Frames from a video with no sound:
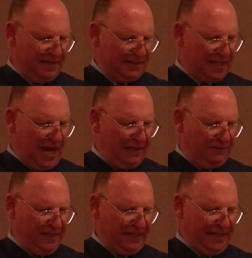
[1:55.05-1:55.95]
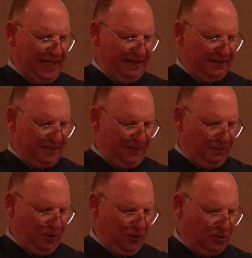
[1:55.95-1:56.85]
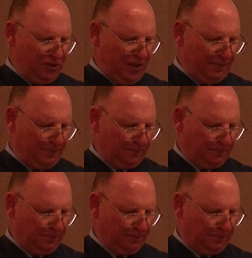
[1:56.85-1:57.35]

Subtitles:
the sight of the kings of Persia.